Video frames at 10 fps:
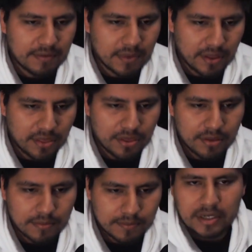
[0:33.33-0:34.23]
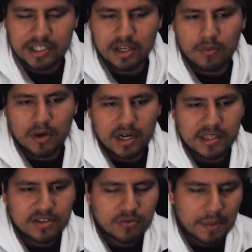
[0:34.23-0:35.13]
every month. So I don't want to
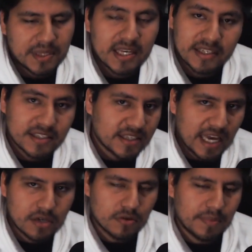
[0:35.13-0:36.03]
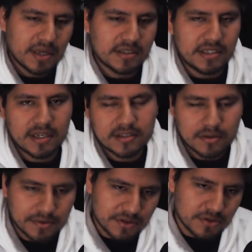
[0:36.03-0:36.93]
interrupt his schedule because he does
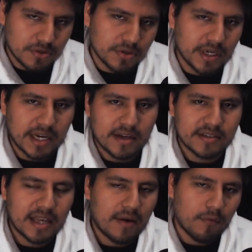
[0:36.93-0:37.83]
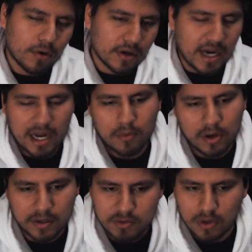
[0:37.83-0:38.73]
go to school and he does have work. I don't
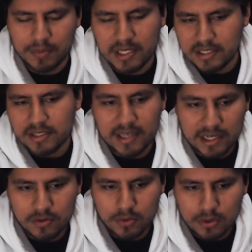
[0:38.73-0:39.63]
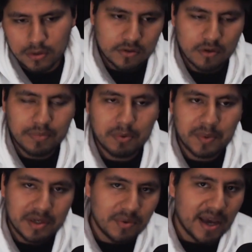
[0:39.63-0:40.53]
want to interrupt his schedule. But when
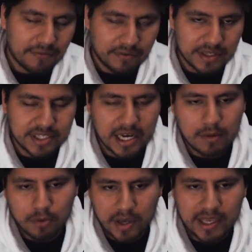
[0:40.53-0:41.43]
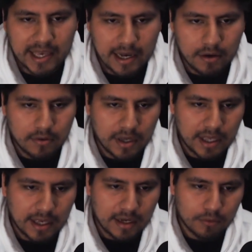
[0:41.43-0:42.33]
we do have free time, we'll hang out
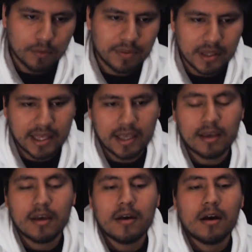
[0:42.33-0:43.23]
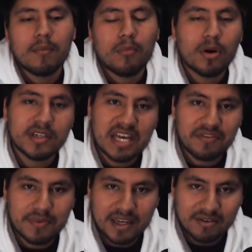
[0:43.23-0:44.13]
and we'll play more Devil May